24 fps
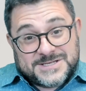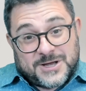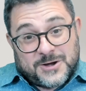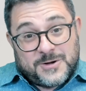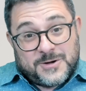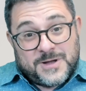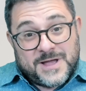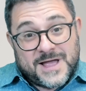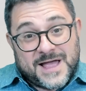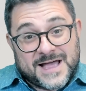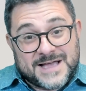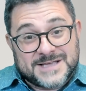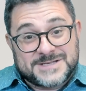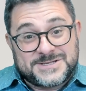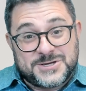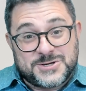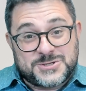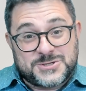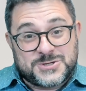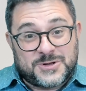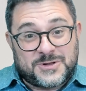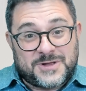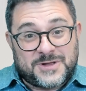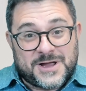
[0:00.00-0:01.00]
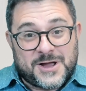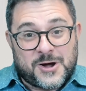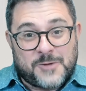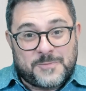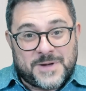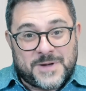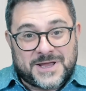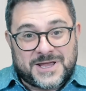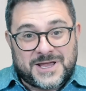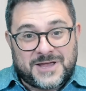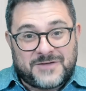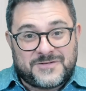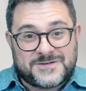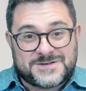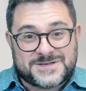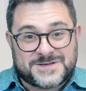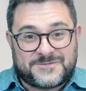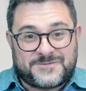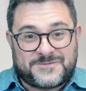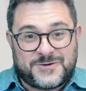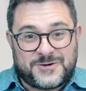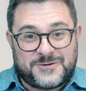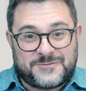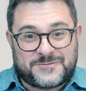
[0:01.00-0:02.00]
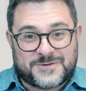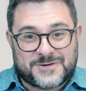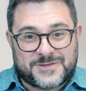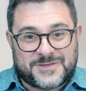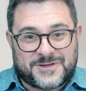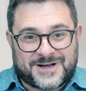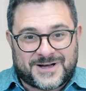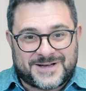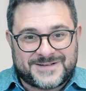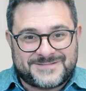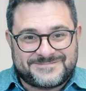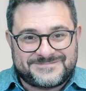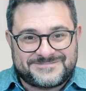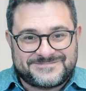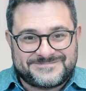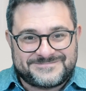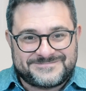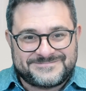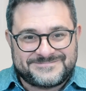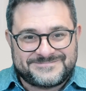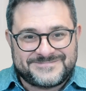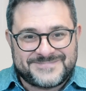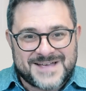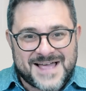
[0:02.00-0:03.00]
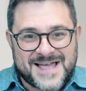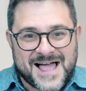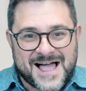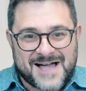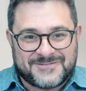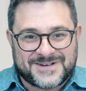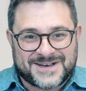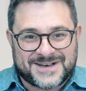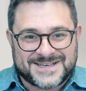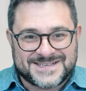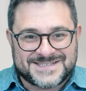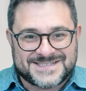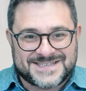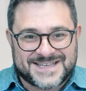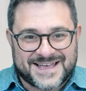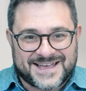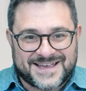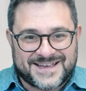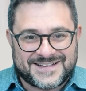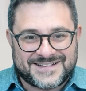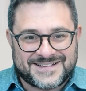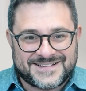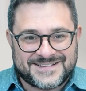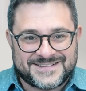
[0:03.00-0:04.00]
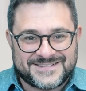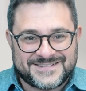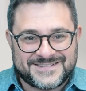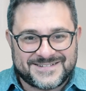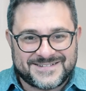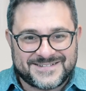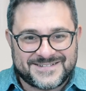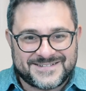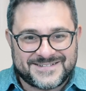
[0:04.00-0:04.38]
So, as usual, I hope I gave you some food for thought. Have a nice day.